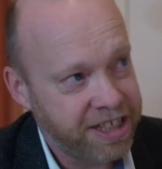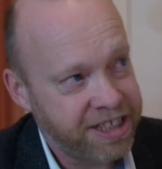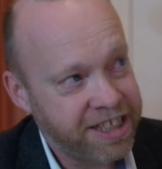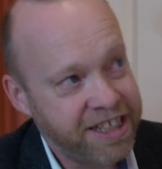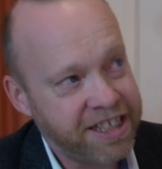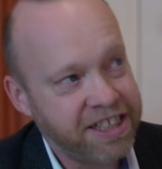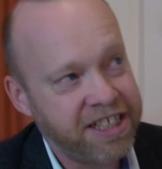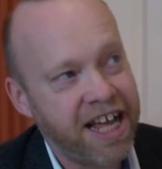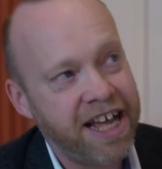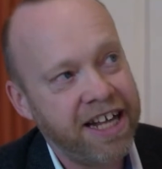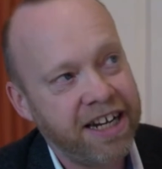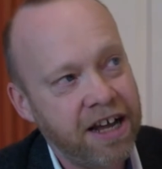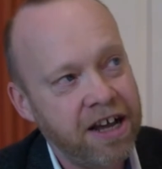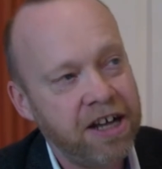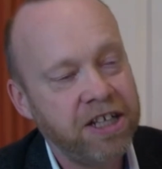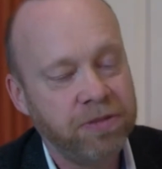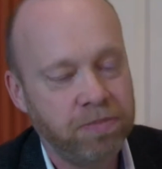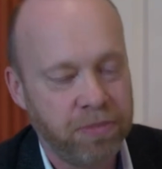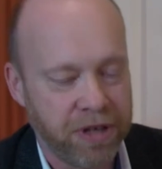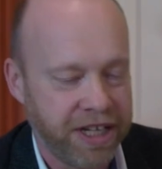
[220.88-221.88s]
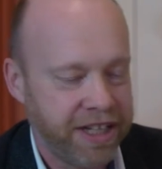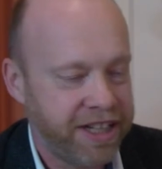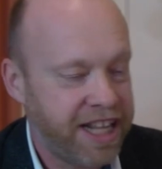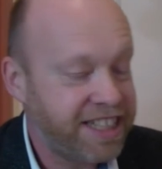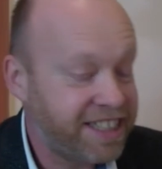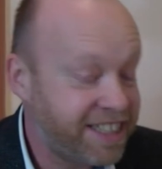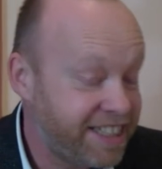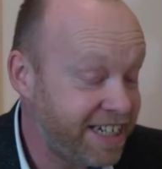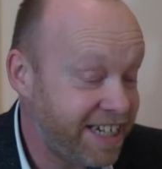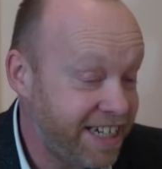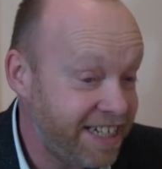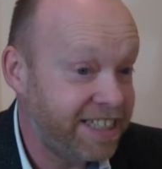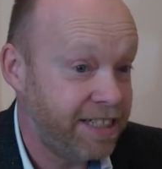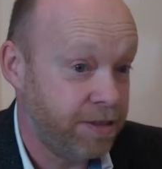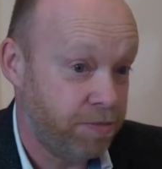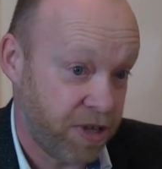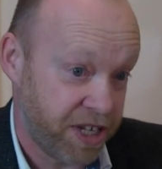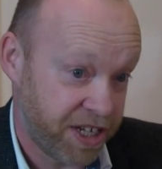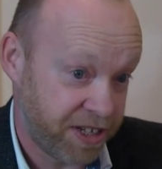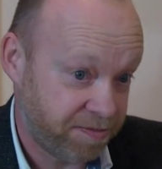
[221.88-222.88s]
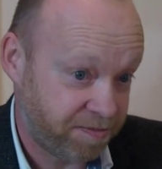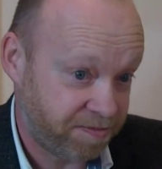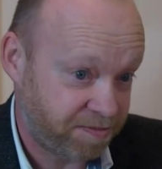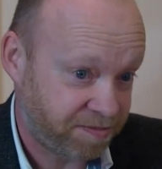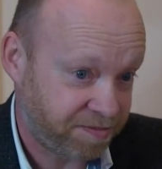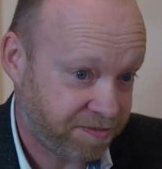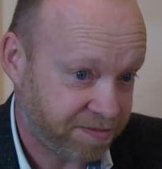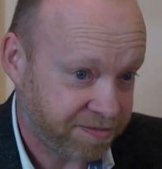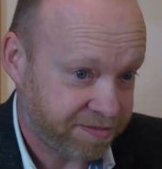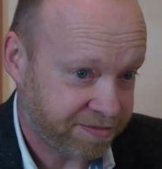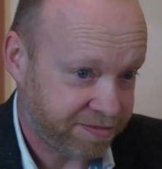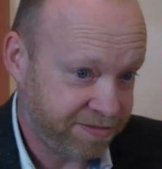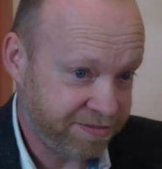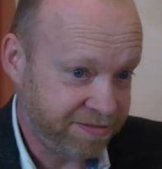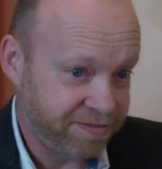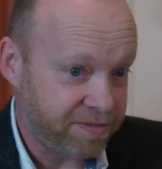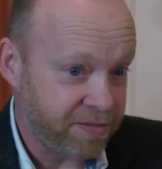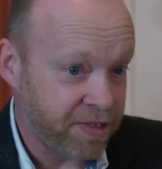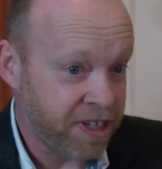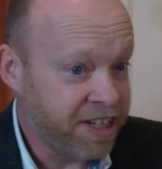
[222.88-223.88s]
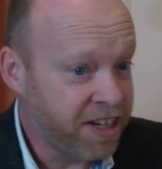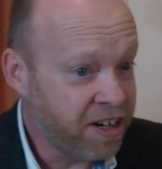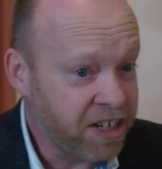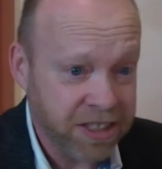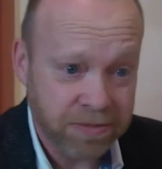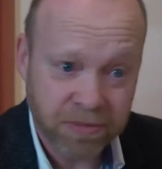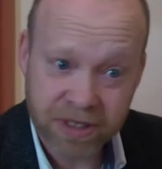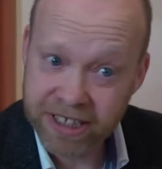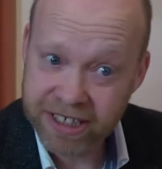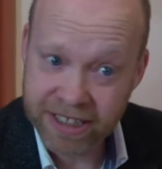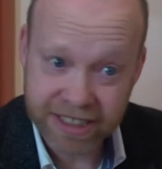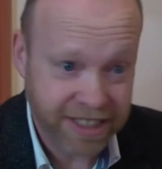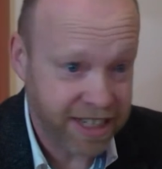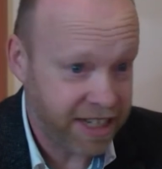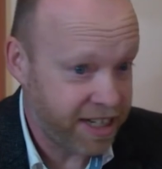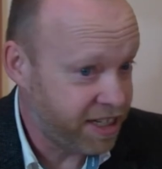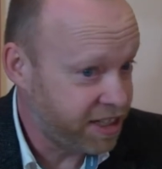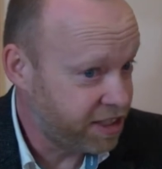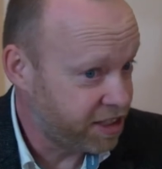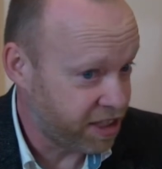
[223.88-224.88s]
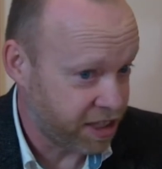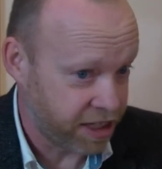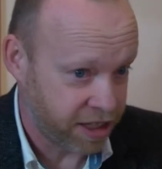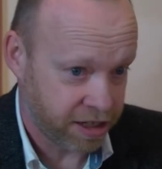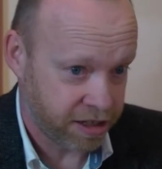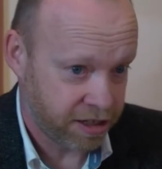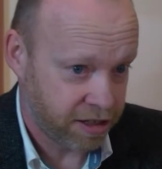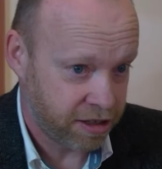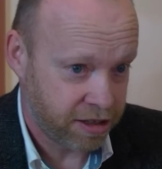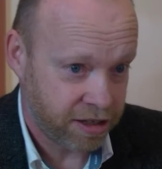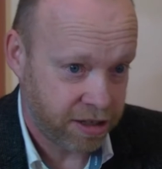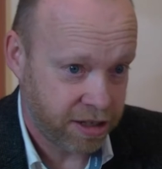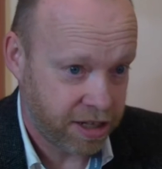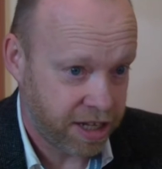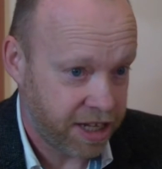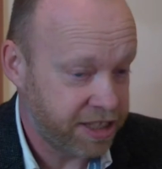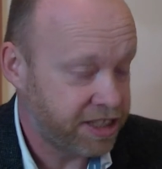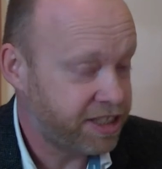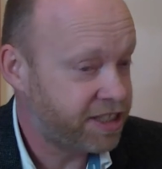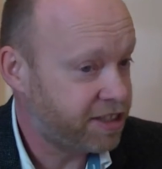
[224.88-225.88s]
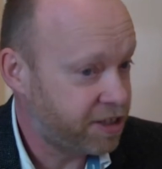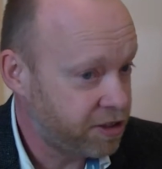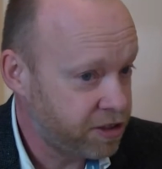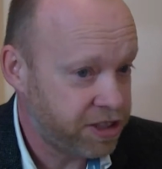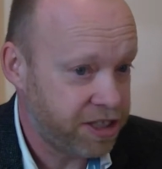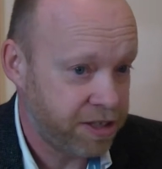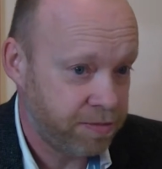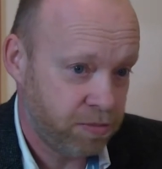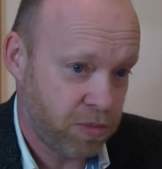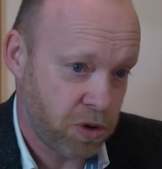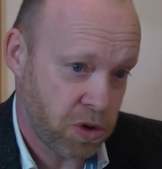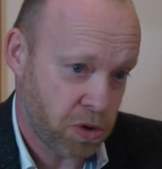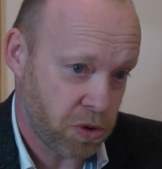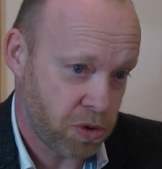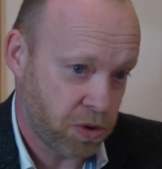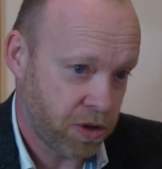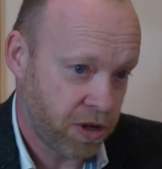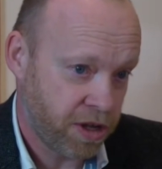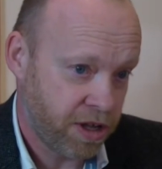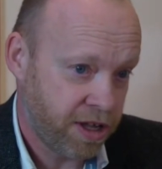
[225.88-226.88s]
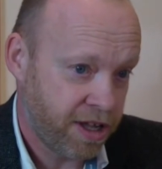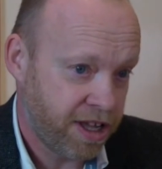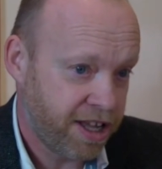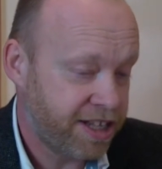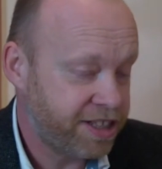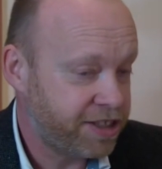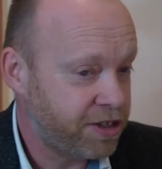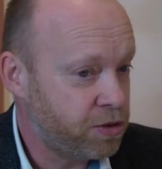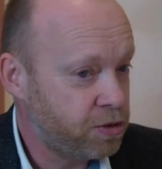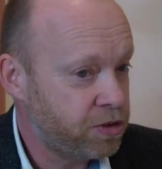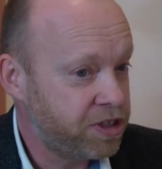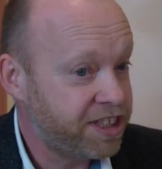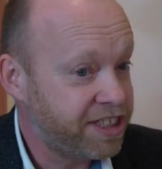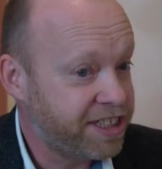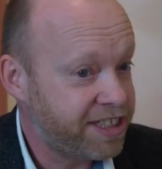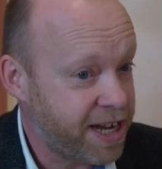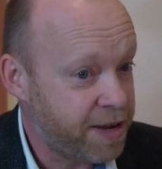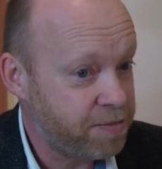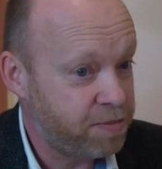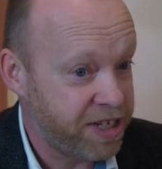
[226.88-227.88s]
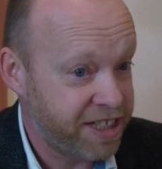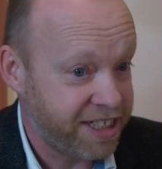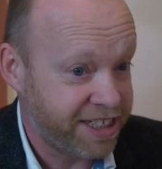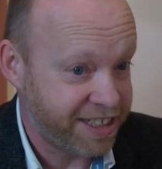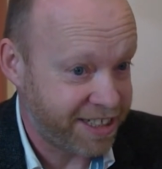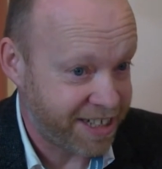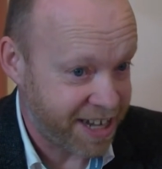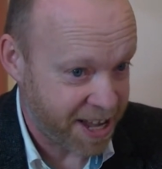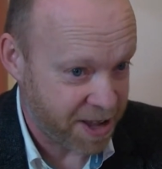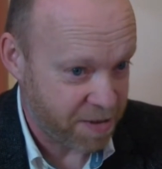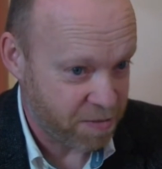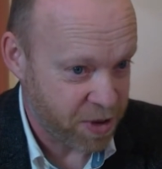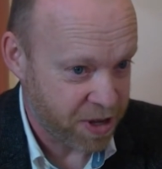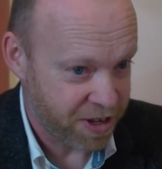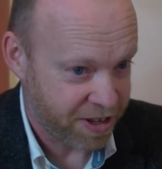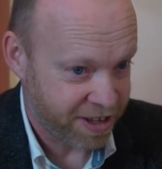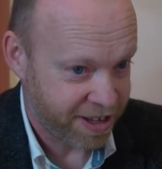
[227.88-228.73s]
See, because that last bit, that's the easy bit. Enlightenment is easy. It's so simple. It's called the stepless step.